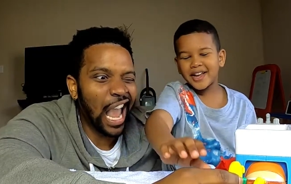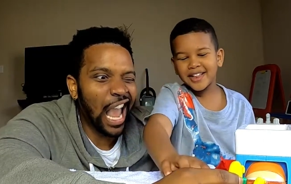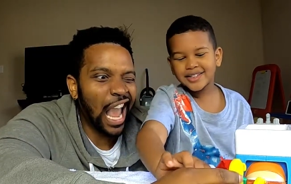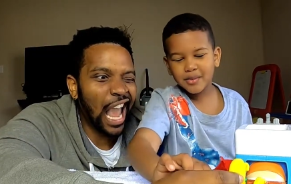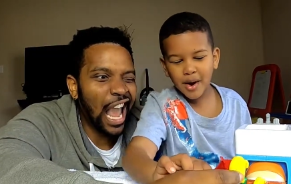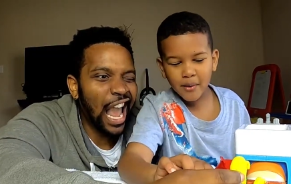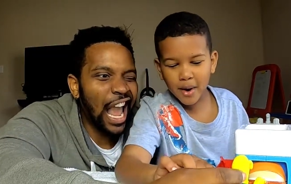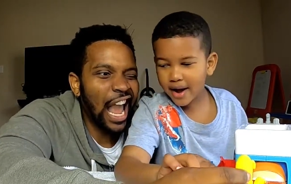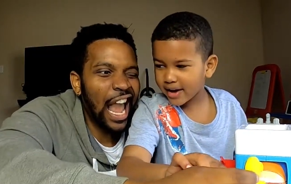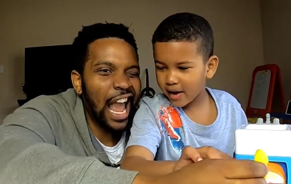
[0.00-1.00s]
Speaker 1: they, that's the
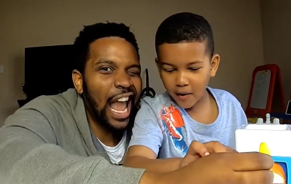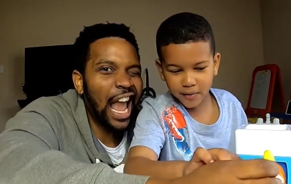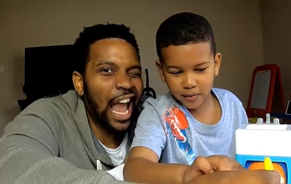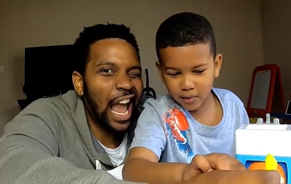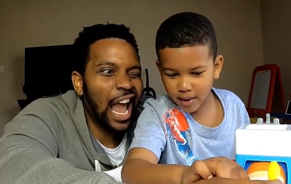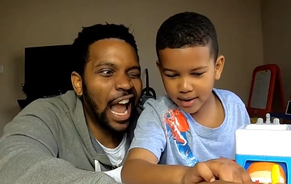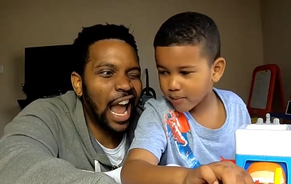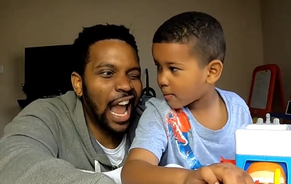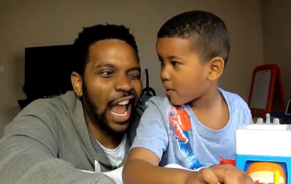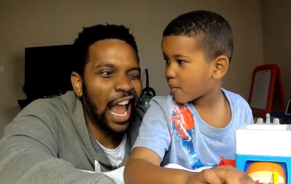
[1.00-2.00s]
wrong way. Over.
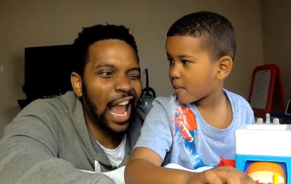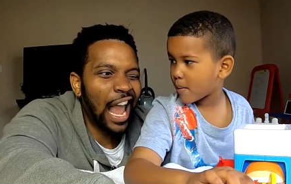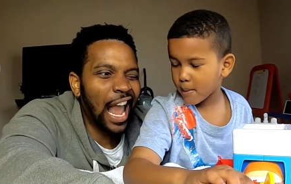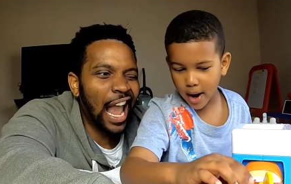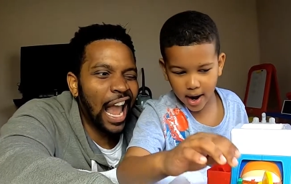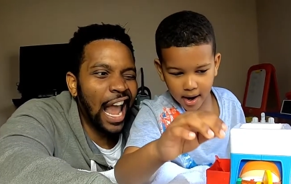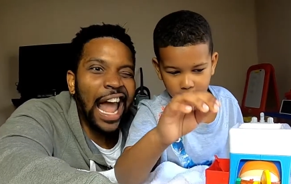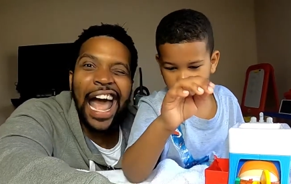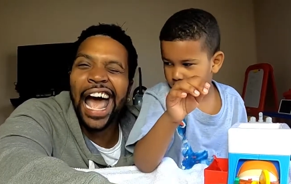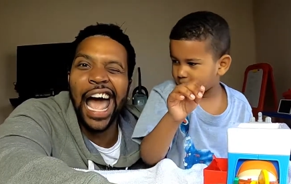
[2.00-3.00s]
Wait, wait, wait, wait, wait,
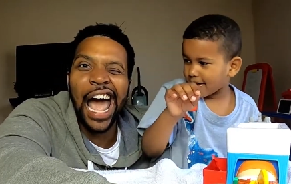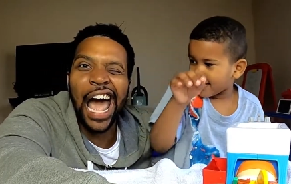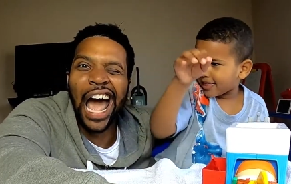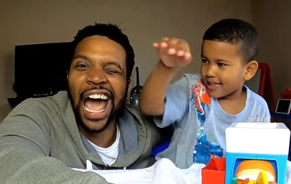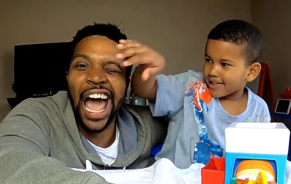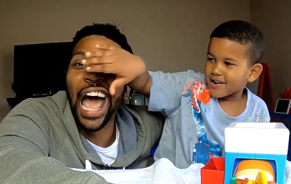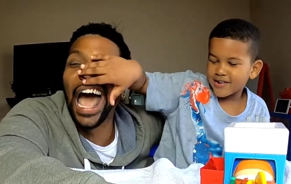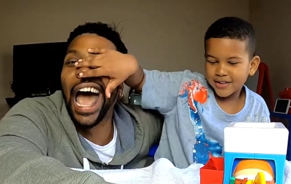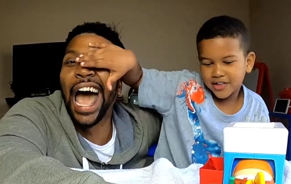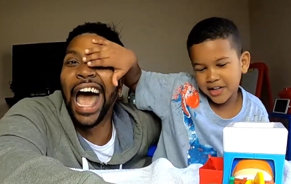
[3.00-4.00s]
wait. Yeah,
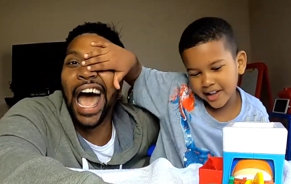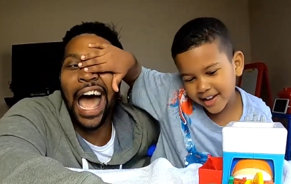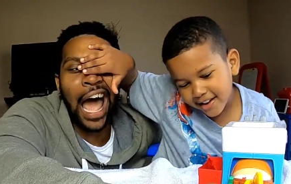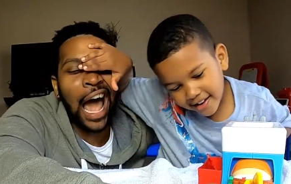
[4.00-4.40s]
you're cheating.